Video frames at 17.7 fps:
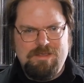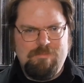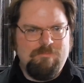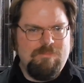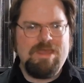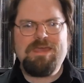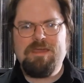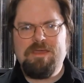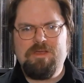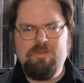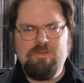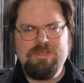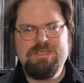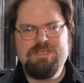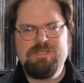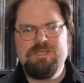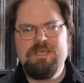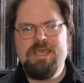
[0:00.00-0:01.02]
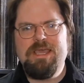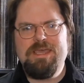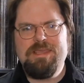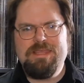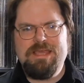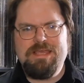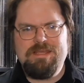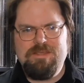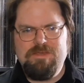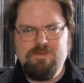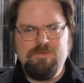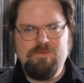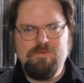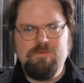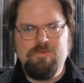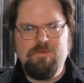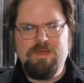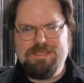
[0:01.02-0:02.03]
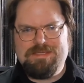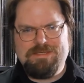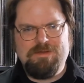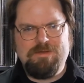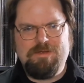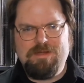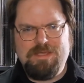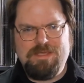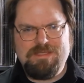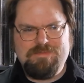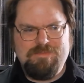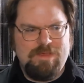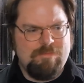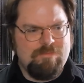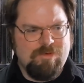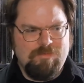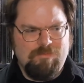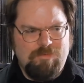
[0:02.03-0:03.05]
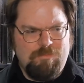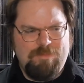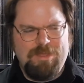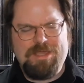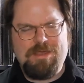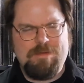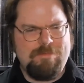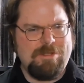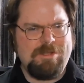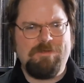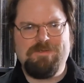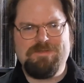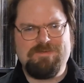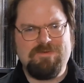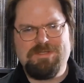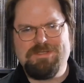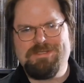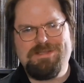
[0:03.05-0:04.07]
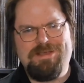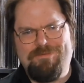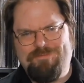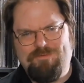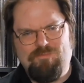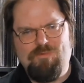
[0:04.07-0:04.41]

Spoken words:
mega cliche that you as an audience member will pick up on all sorts of stuff